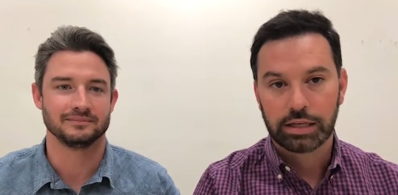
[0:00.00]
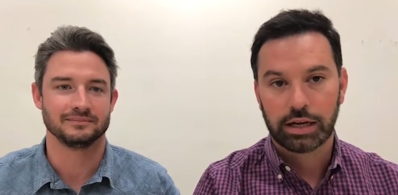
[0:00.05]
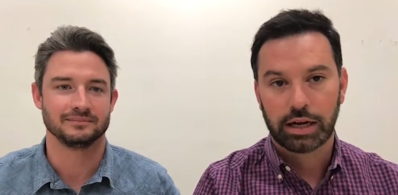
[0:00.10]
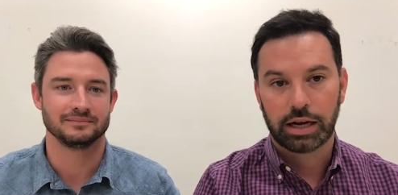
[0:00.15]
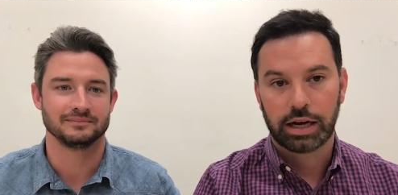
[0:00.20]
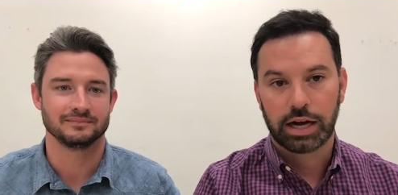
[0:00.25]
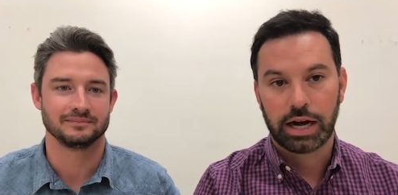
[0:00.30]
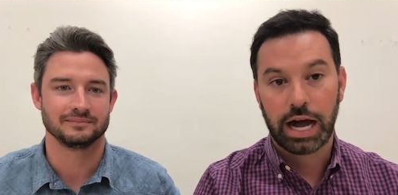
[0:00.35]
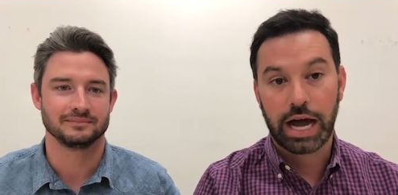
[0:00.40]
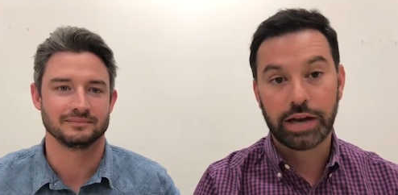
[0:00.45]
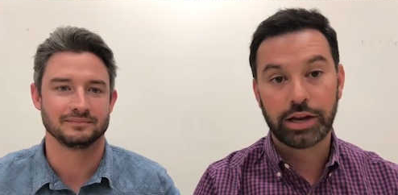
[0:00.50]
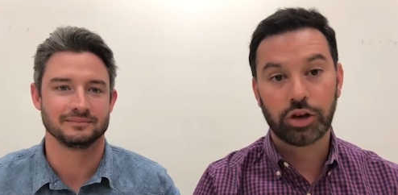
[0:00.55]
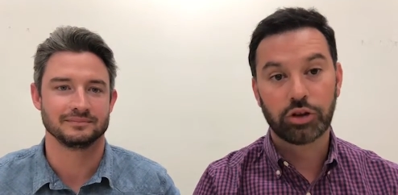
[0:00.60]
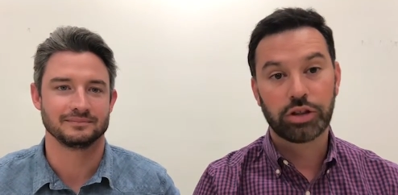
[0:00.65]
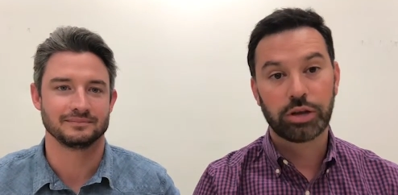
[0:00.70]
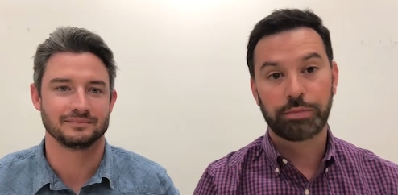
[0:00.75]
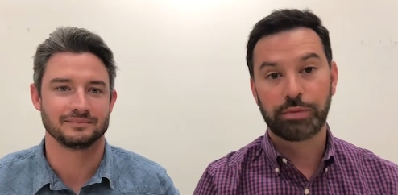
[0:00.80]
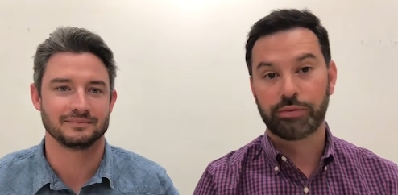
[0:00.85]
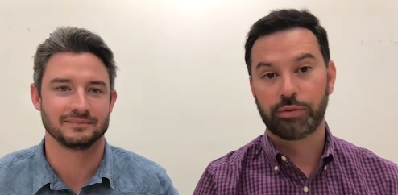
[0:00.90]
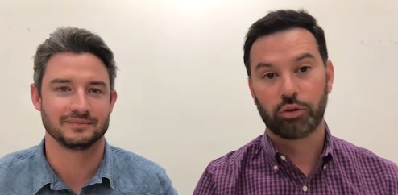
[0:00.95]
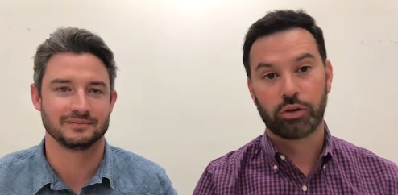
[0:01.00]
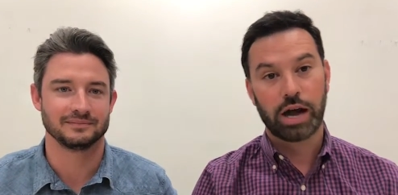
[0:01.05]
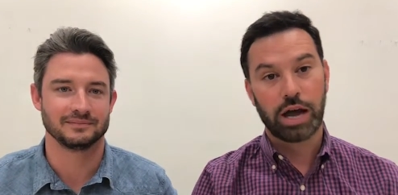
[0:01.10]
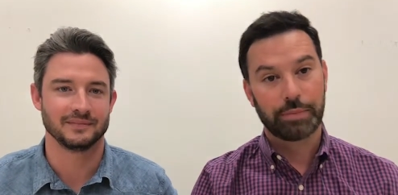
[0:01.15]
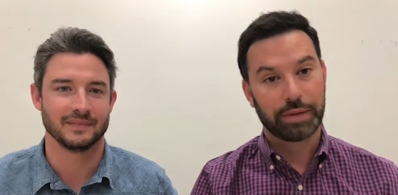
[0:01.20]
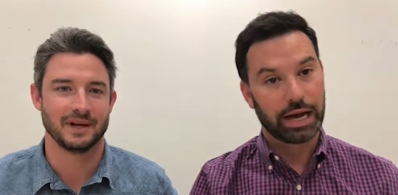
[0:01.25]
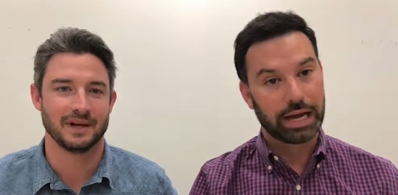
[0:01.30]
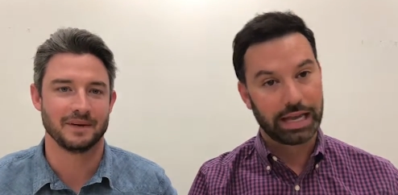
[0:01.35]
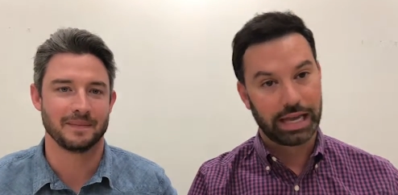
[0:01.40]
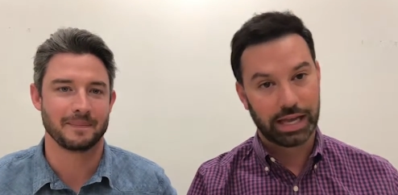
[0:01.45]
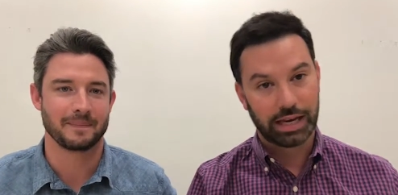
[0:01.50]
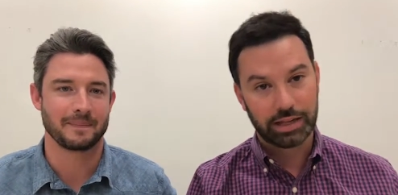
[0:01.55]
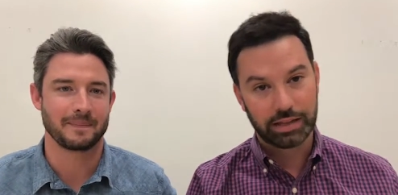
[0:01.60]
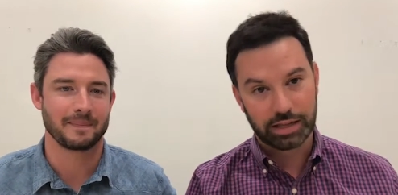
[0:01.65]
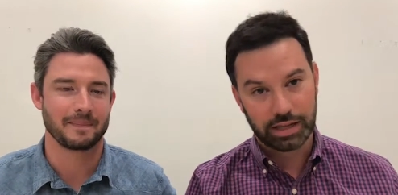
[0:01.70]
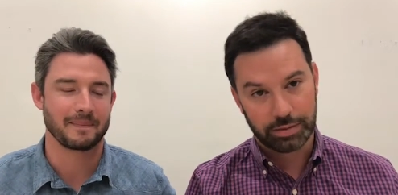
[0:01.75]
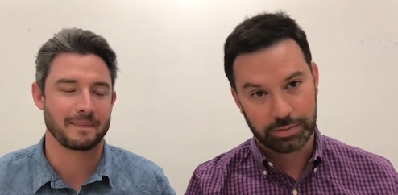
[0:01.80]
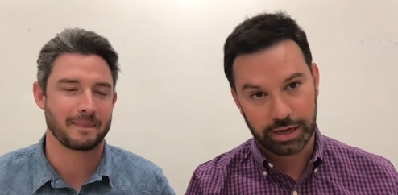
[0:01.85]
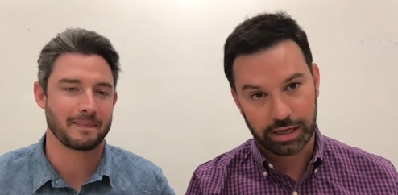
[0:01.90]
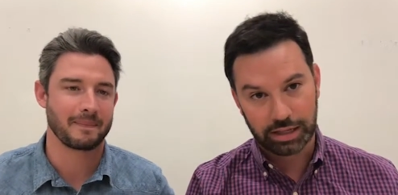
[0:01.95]
Speaker 1: Uh, I know that before I buy
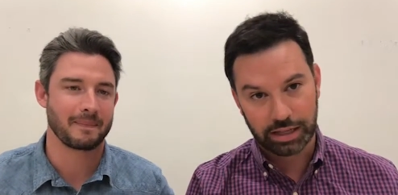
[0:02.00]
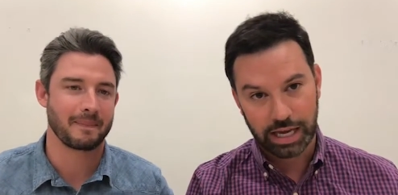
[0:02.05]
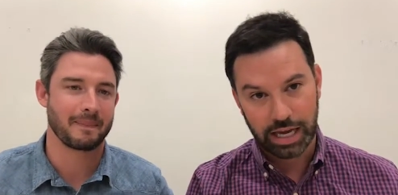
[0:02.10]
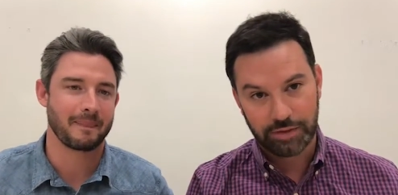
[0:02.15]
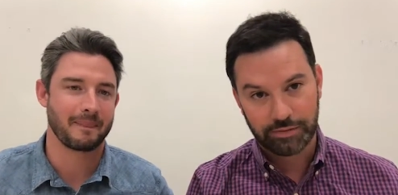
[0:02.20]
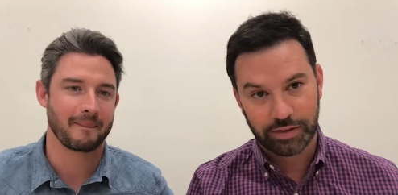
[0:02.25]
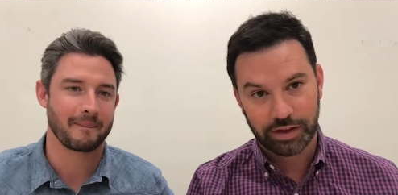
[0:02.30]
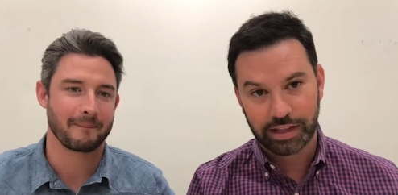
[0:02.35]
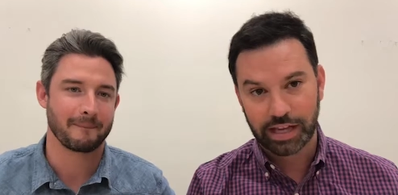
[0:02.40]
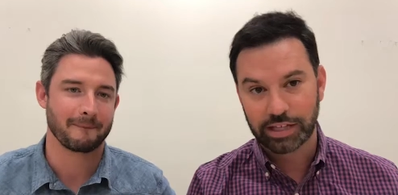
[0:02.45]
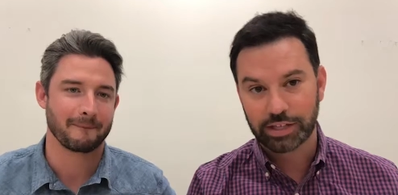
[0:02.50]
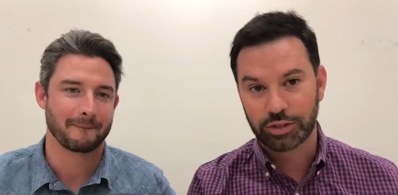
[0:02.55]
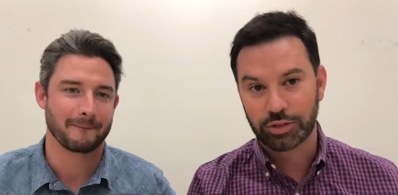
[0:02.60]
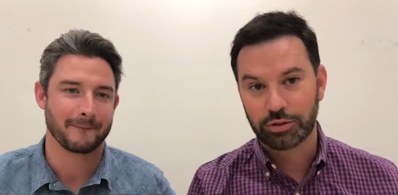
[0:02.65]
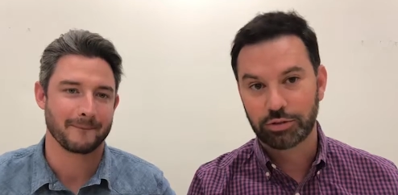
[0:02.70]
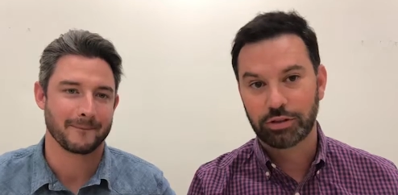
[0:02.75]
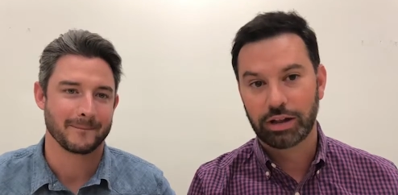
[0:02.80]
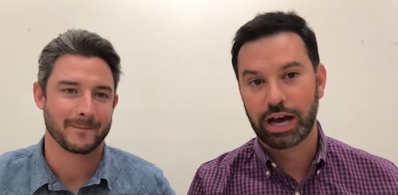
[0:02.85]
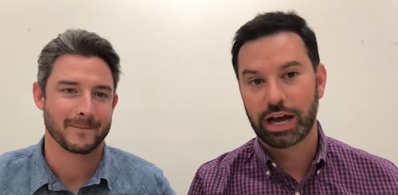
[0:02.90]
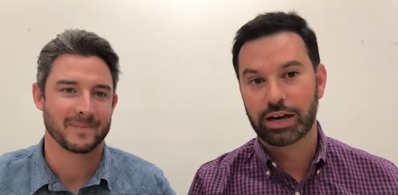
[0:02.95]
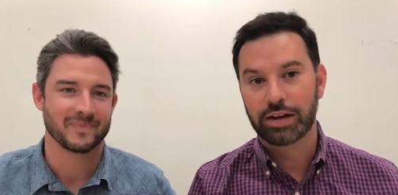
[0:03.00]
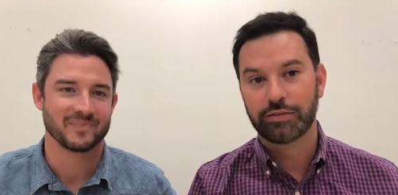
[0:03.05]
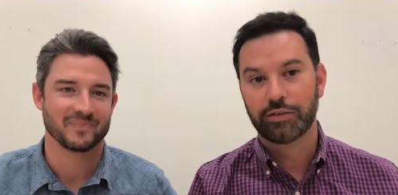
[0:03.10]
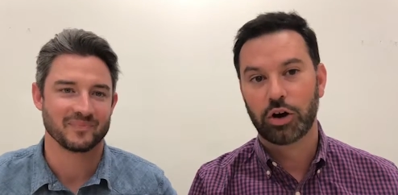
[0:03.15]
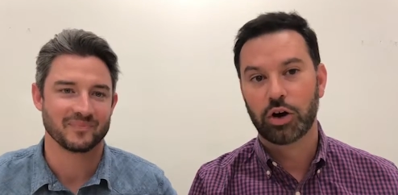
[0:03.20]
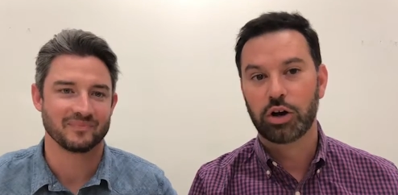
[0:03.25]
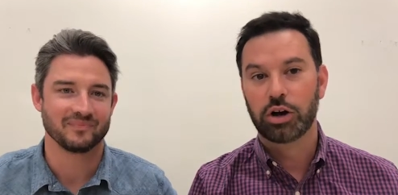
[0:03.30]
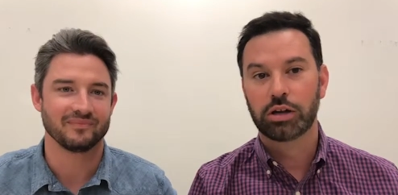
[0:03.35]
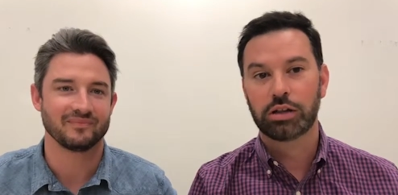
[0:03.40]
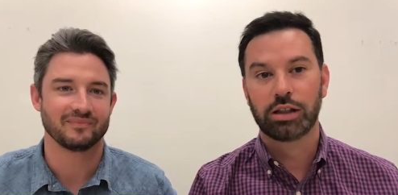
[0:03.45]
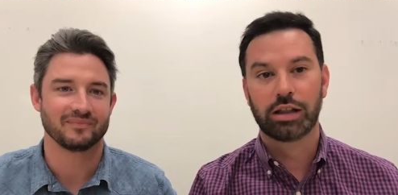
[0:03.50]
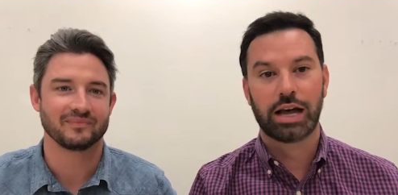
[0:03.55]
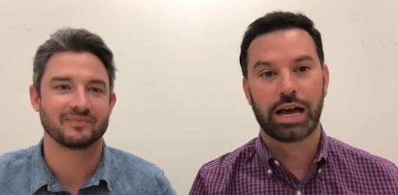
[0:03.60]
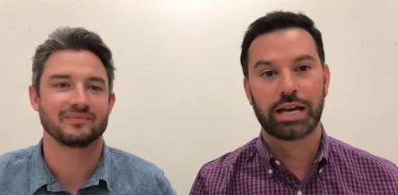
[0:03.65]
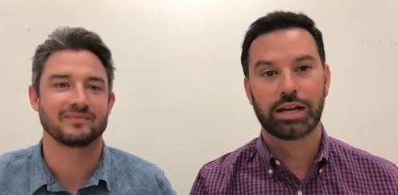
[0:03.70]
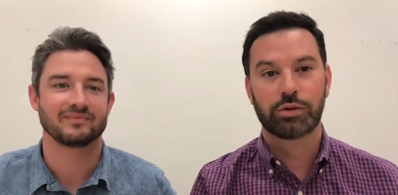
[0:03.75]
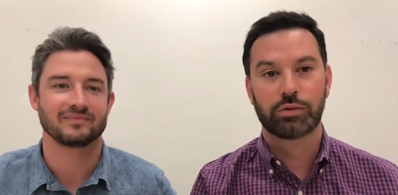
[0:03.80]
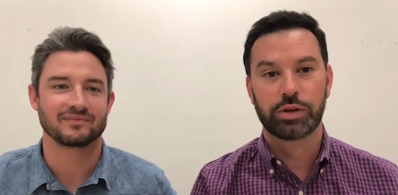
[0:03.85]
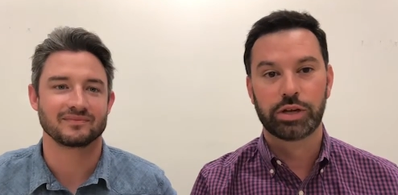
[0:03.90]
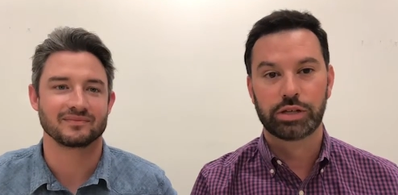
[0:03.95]
anything in my life, I like to do a lot of
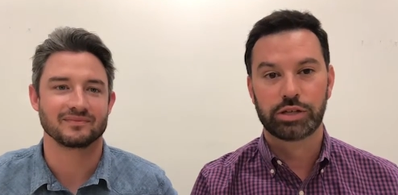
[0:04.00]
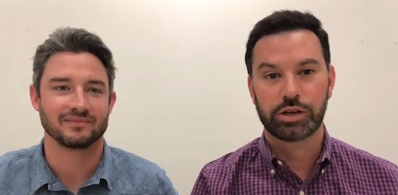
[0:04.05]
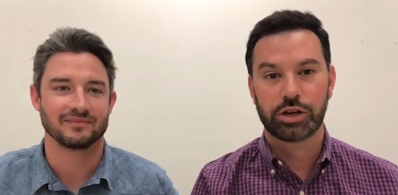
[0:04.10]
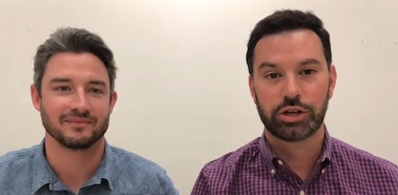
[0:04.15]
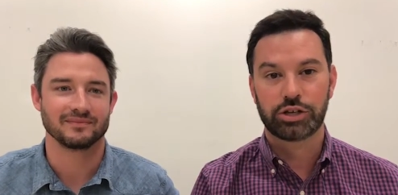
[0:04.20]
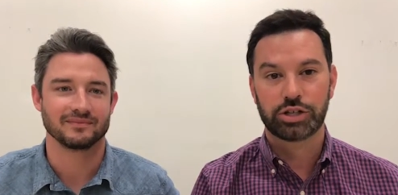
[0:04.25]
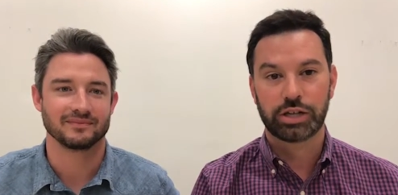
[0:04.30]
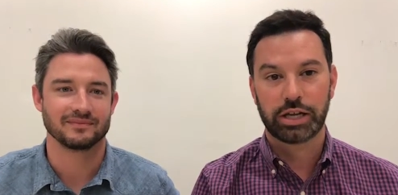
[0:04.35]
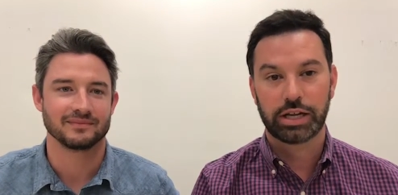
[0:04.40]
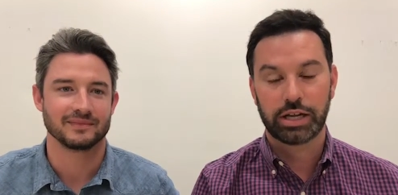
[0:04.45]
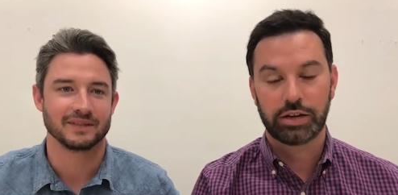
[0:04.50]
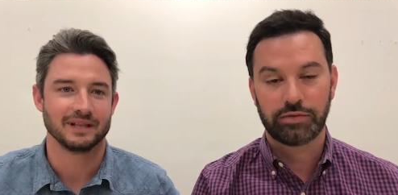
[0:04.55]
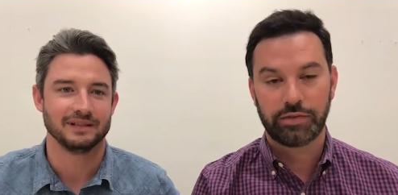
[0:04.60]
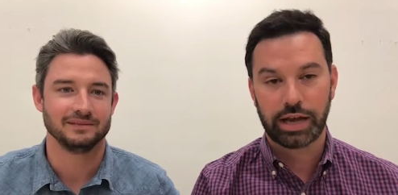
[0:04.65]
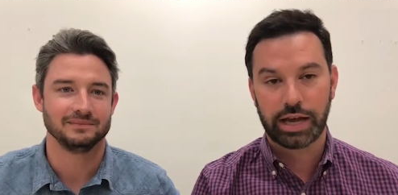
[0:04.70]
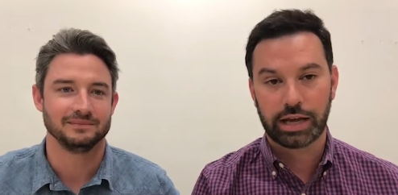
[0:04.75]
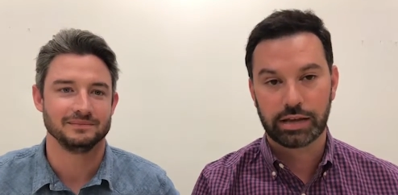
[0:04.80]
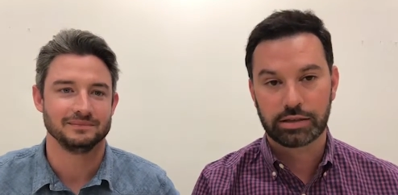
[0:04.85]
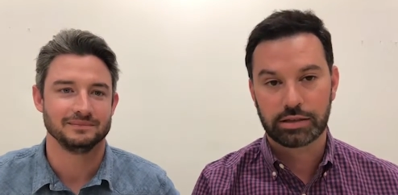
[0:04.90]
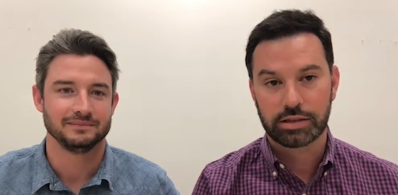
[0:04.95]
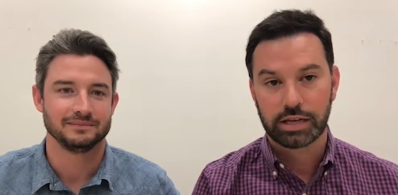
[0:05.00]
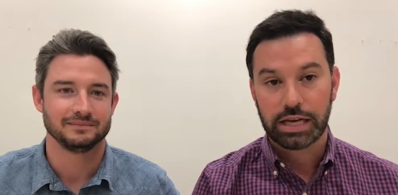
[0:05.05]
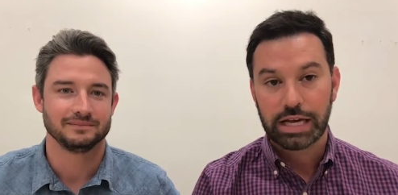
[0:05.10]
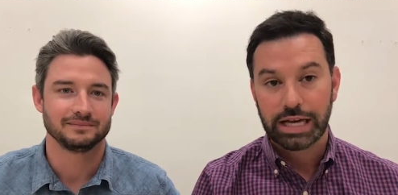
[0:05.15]
online research in advance.